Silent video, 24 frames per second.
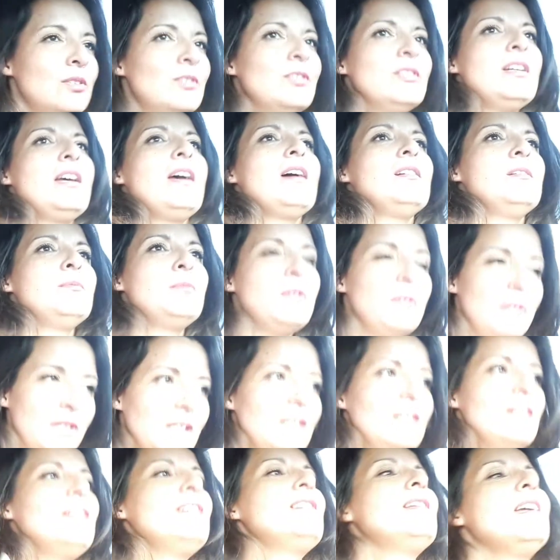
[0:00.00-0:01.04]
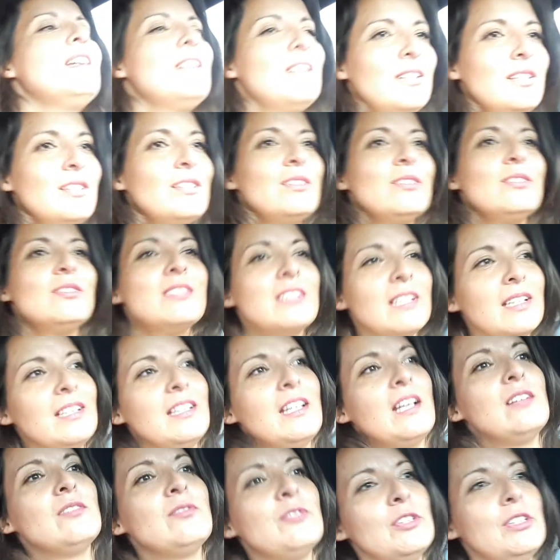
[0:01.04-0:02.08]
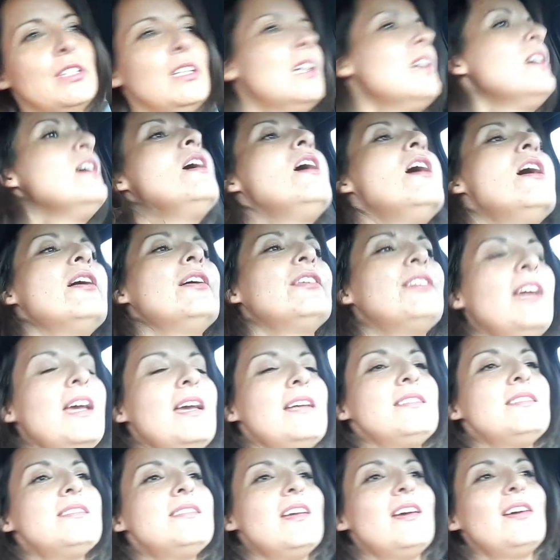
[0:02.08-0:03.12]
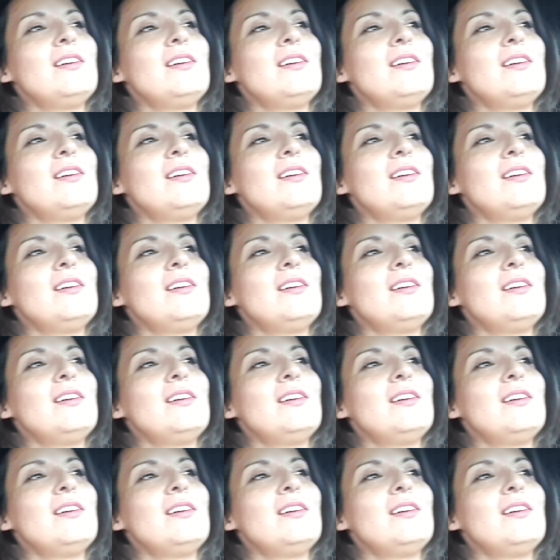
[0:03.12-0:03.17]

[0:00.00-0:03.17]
Alimony. Thank you. State of California. Okay, so